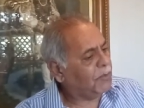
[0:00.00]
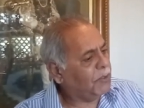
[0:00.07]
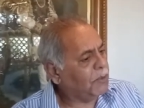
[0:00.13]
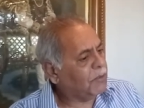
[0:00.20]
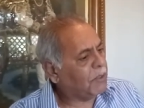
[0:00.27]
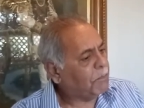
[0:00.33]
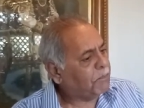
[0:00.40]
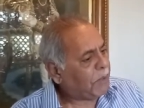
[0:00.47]

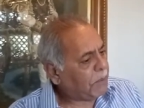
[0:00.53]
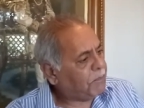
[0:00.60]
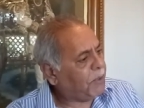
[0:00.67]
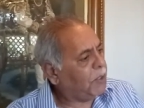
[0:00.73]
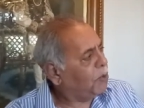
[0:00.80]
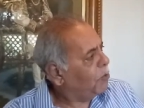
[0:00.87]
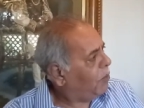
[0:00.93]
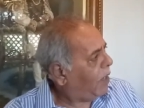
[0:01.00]
the, the,
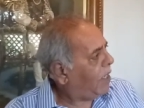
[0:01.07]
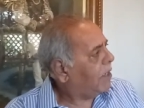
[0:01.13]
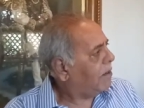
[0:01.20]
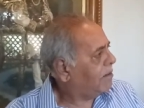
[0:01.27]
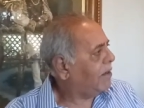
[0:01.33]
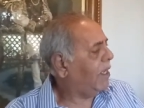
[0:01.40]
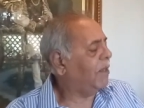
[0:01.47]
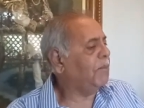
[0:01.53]
people who
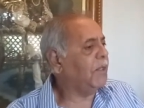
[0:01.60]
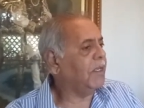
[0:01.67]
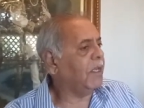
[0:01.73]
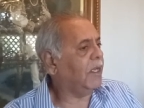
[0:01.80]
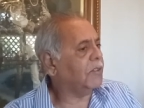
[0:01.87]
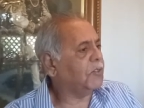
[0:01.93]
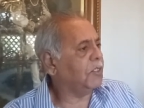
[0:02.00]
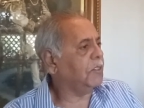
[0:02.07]
are, I mean,
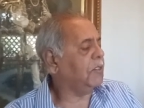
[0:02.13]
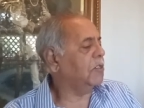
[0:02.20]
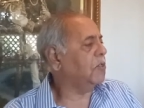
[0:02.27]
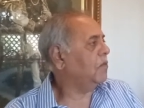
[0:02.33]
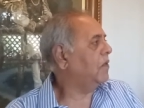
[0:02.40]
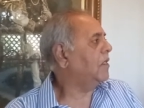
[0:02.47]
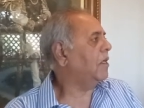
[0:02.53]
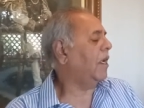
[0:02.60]
are
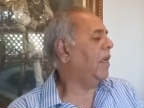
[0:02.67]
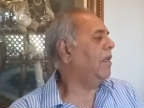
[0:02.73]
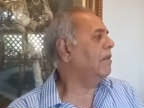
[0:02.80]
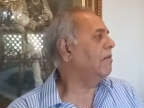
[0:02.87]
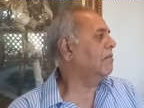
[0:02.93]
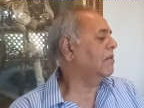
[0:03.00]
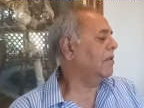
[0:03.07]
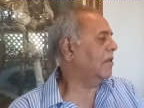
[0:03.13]
Cheteshwar
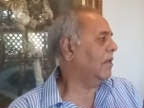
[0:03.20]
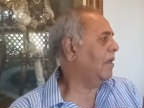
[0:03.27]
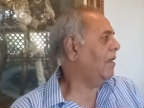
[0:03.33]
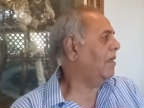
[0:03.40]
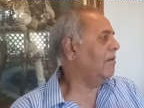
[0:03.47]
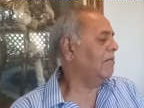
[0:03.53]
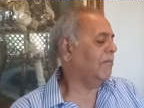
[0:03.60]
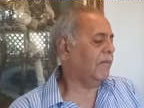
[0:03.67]
and uh,
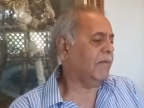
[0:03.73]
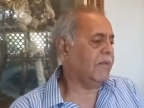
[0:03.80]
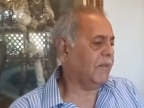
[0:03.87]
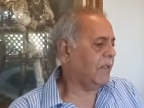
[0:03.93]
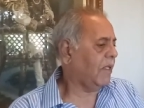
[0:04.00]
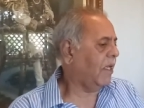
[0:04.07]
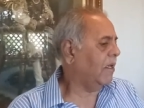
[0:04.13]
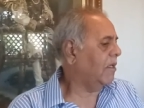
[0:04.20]
and
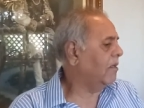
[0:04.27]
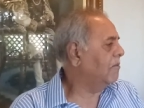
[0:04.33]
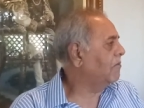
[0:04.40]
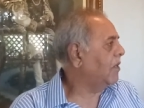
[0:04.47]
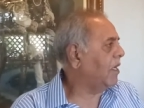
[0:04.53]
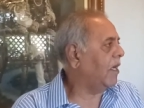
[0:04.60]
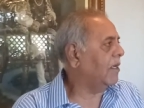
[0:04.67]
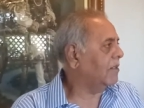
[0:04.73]
uh,
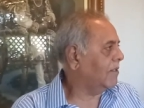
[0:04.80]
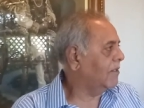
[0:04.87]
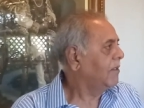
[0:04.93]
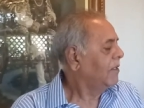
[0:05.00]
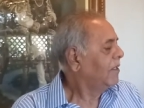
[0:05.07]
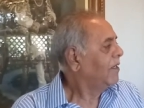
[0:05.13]
Virat,